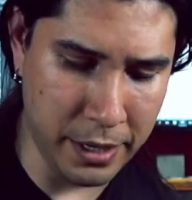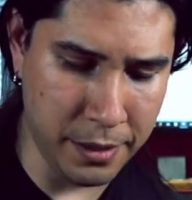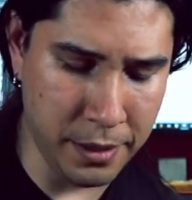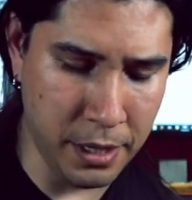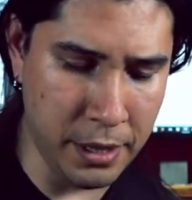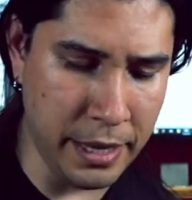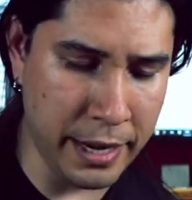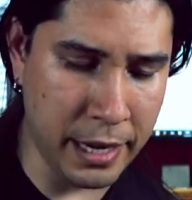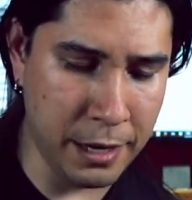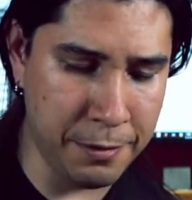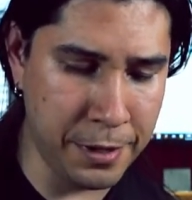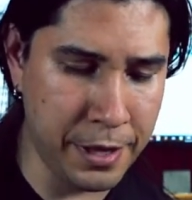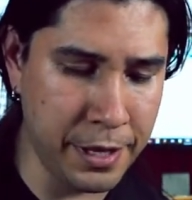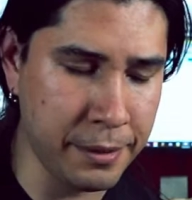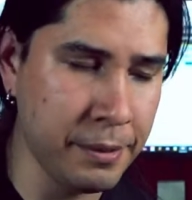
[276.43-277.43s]
And that kind of a
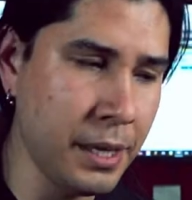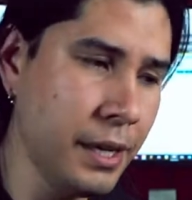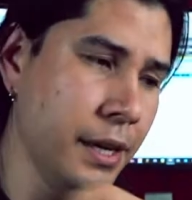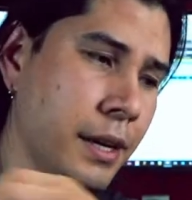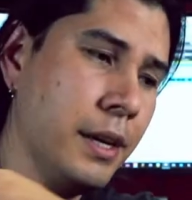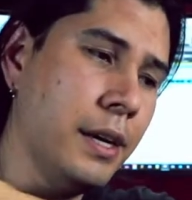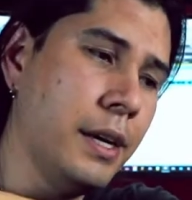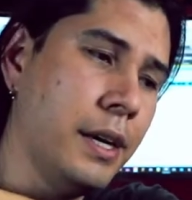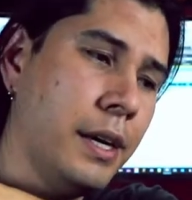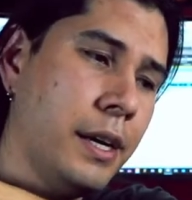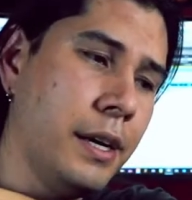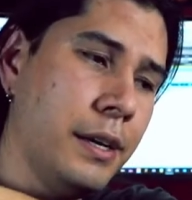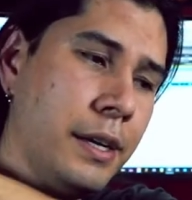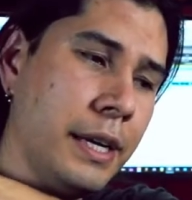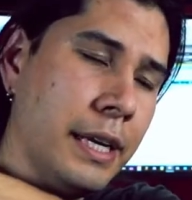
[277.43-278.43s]
thing.
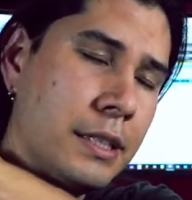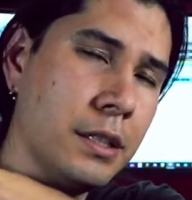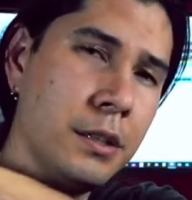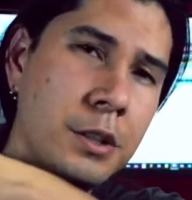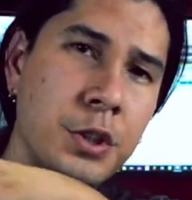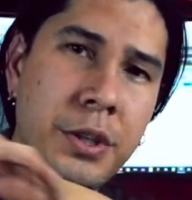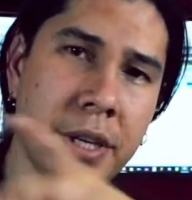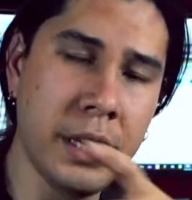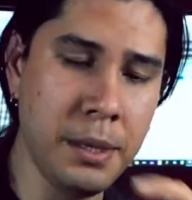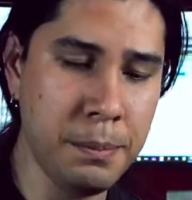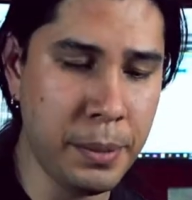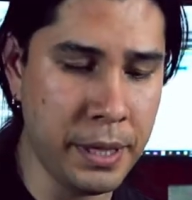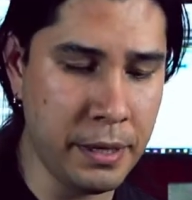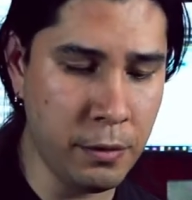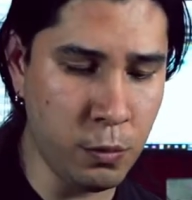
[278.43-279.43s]
It gets a little tricky,
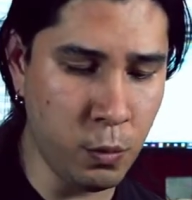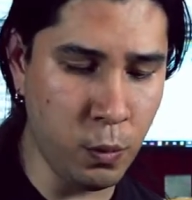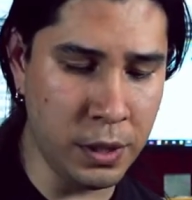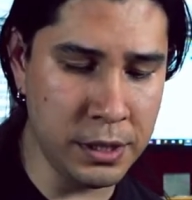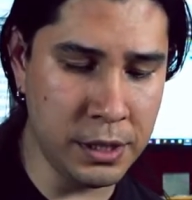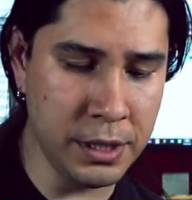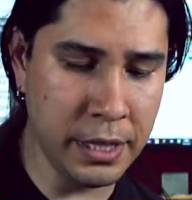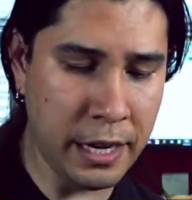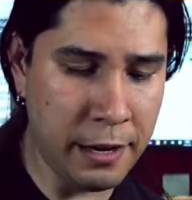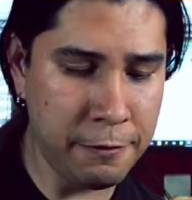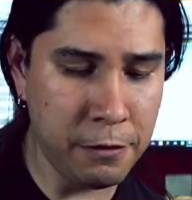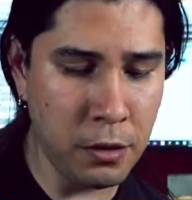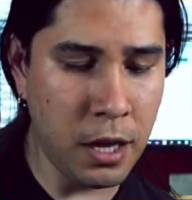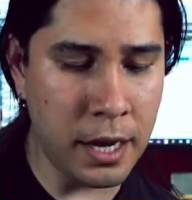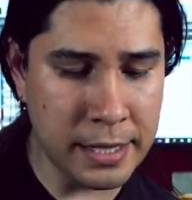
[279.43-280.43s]
but once you kind of
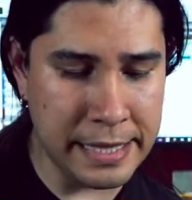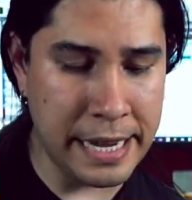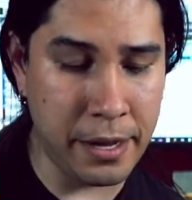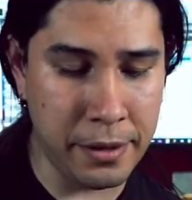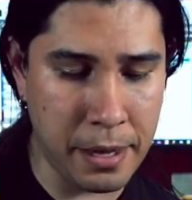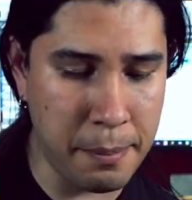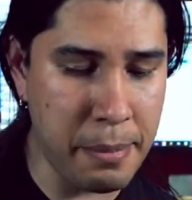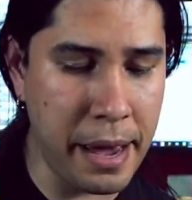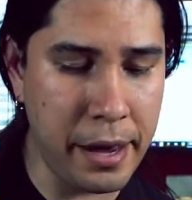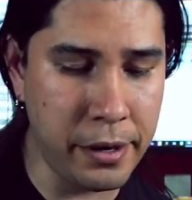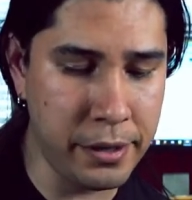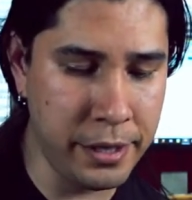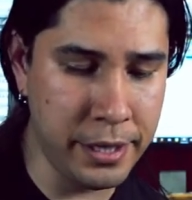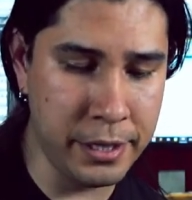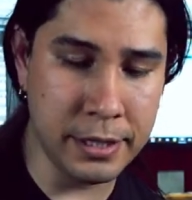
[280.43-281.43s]
lock down that
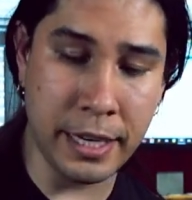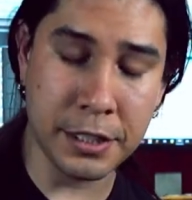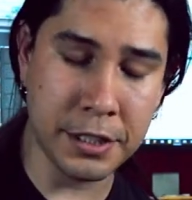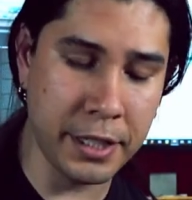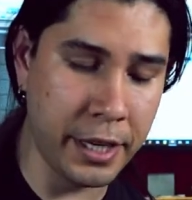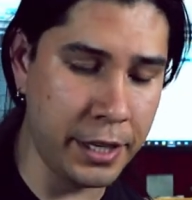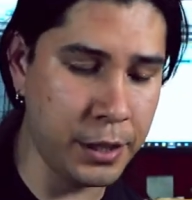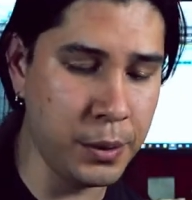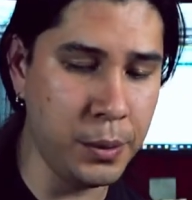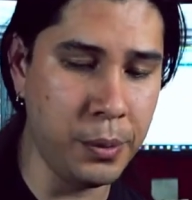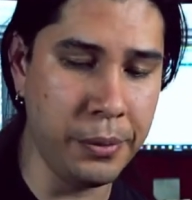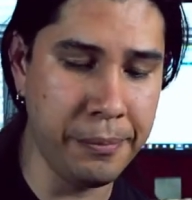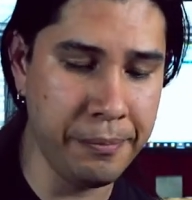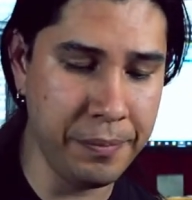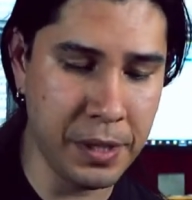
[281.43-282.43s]
pattern, it's actually kind of
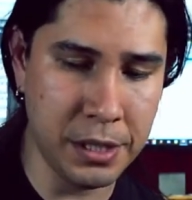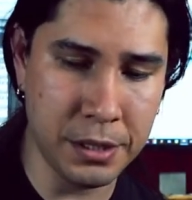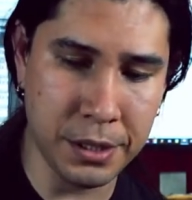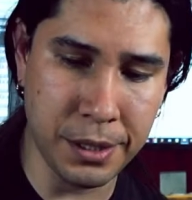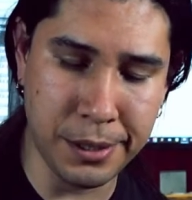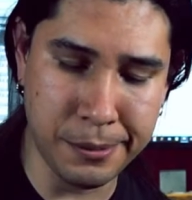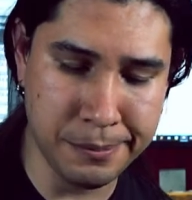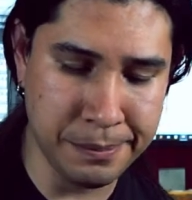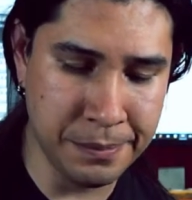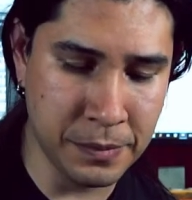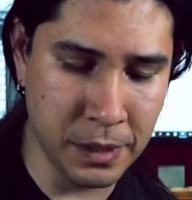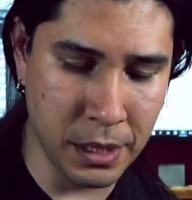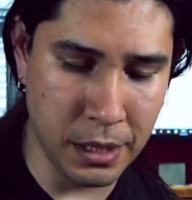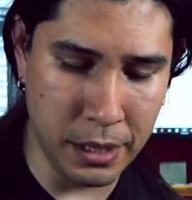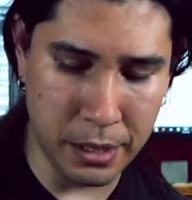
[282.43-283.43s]
cool. So
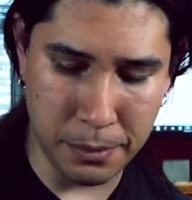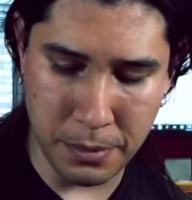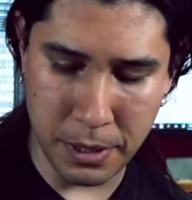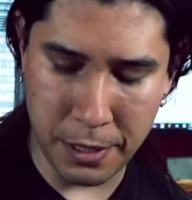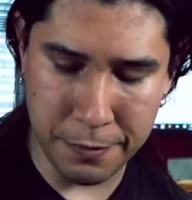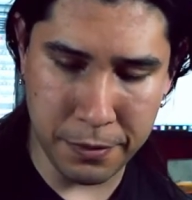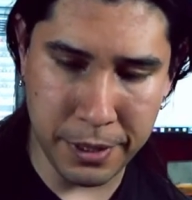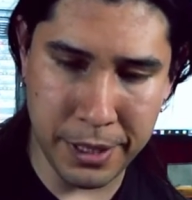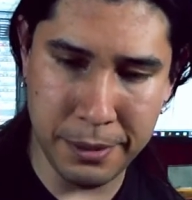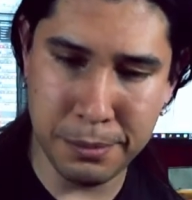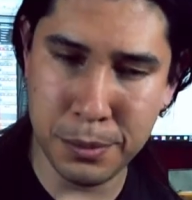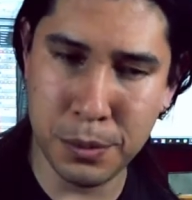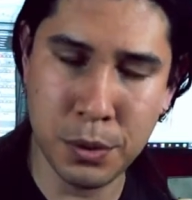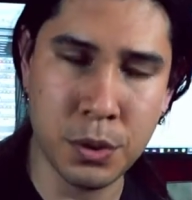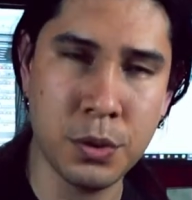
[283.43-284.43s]
definitely
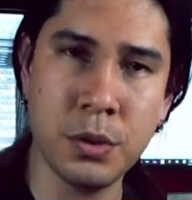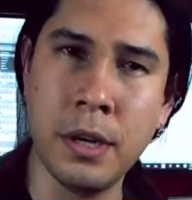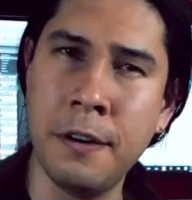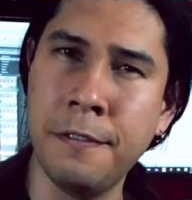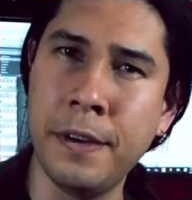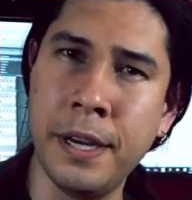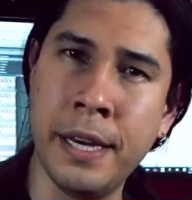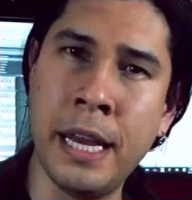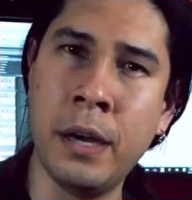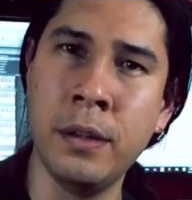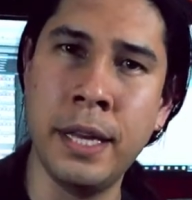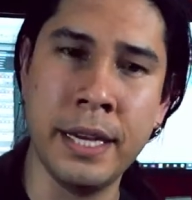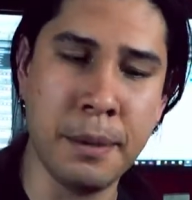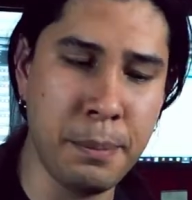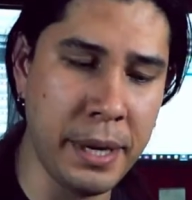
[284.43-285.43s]
try to find out
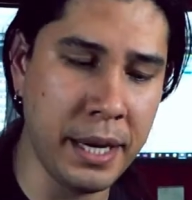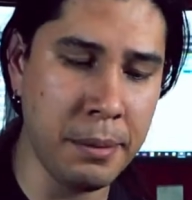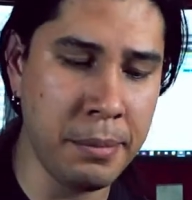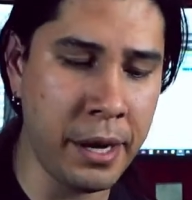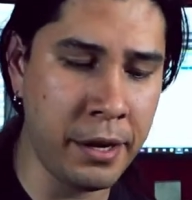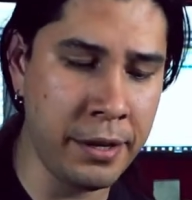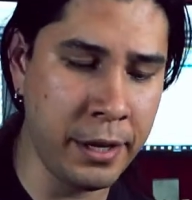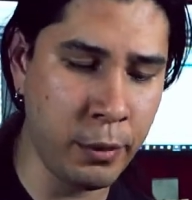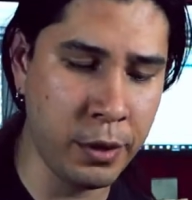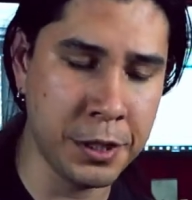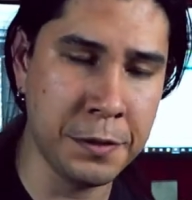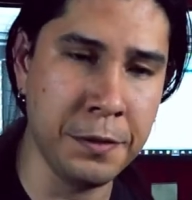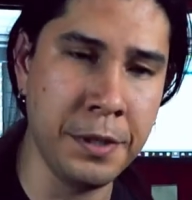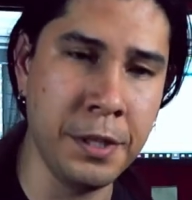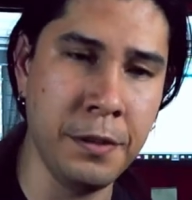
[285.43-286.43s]
like a picking pattern that works
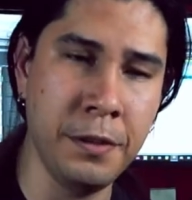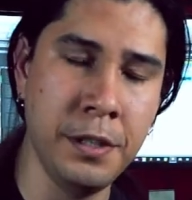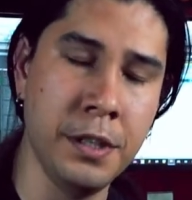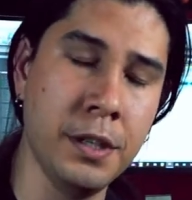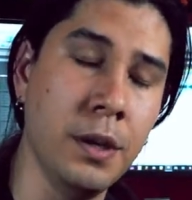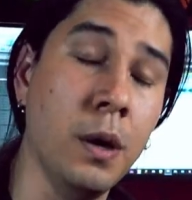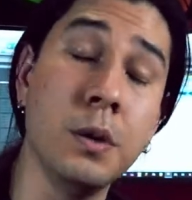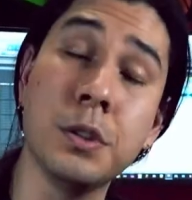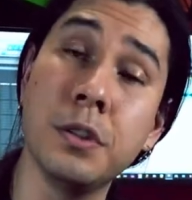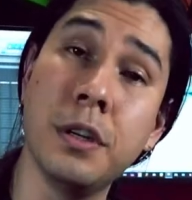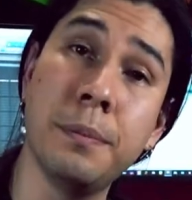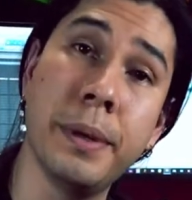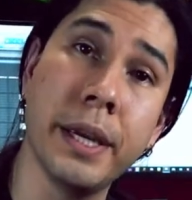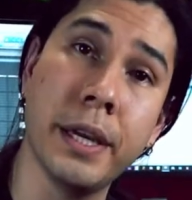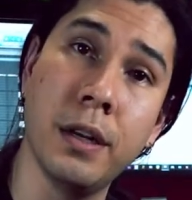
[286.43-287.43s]
for you. You can alternate
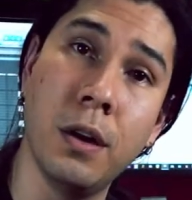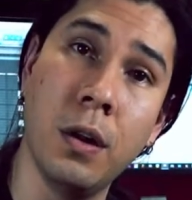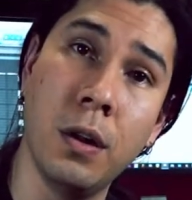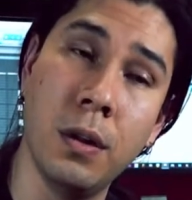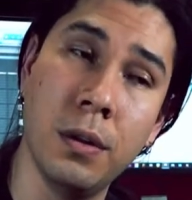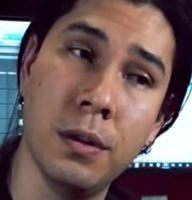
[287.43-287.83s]
pick it all.